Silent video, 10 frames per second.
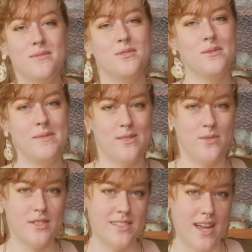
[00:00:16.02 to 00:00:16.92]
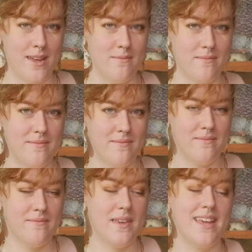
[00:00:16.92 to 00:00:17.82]
to Ruby's first time
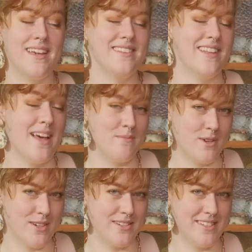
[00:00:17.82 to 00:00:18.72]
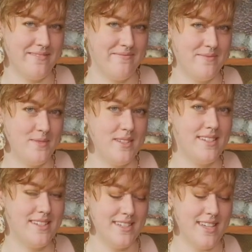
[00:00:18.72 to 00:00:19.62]
making a lime curd
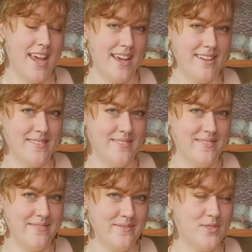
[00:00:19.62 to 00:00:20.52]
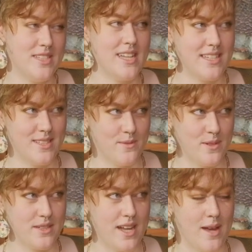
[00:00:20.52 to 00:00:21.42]
today. Today's the
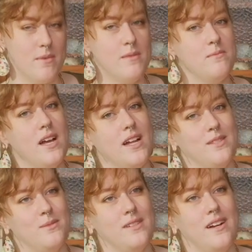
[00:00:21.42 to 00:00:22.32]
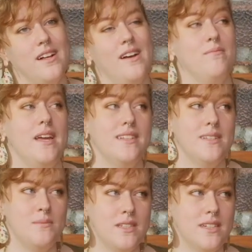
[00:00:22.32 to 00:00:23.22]
first time. I'm gonna be honest with y'all, I've made a
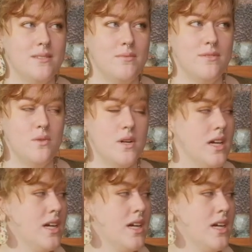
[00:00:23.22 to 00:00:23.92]
lemon curd before,